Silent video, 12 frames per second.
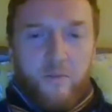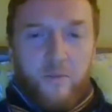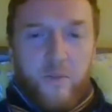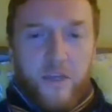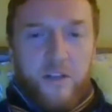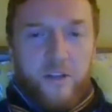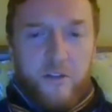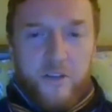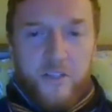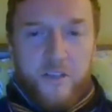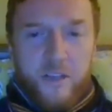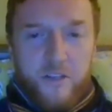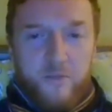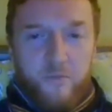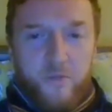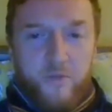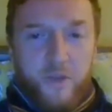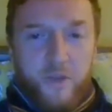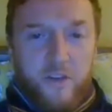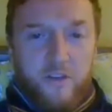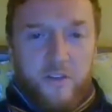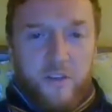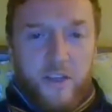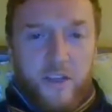making no distinction between
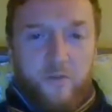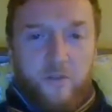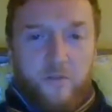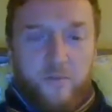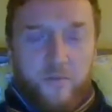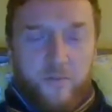good and evil.